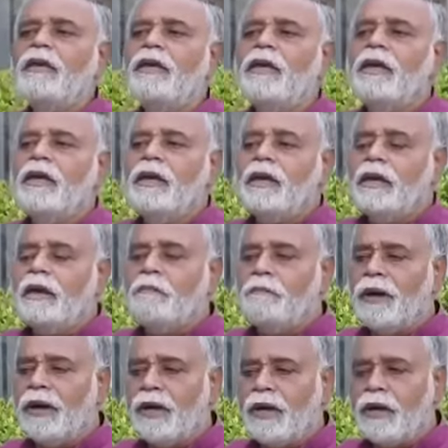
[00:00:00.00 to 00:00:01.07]
uh,
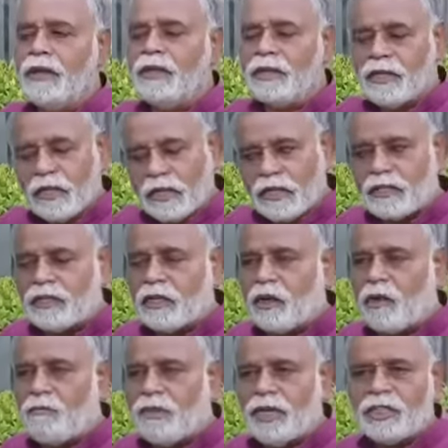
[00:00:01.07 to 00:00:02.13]
uh is the
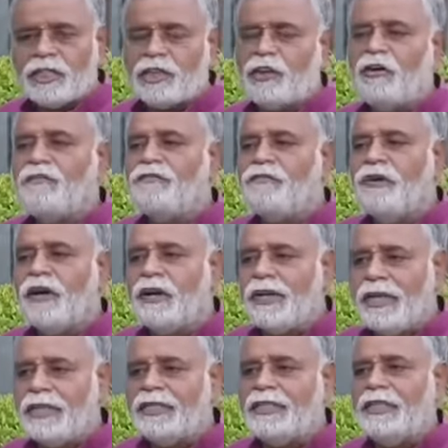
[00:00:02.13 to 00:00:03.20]
combination of uh,
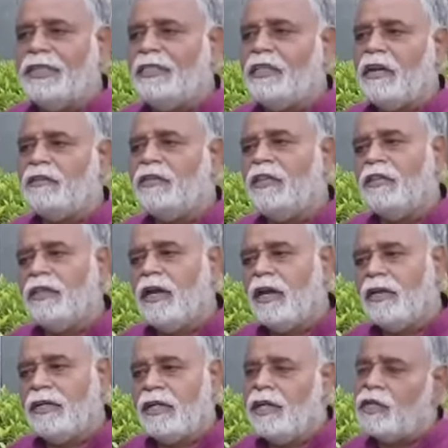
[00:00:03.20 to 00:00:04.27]
AC,
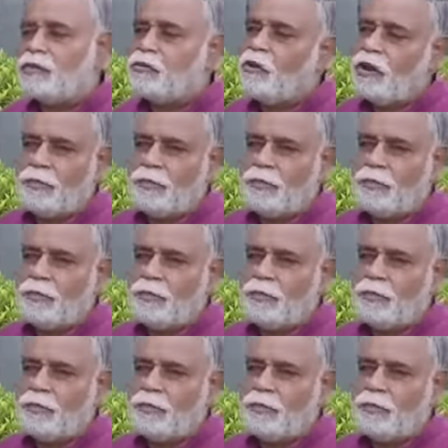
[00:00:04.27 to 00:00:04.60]
Tahsildar, THO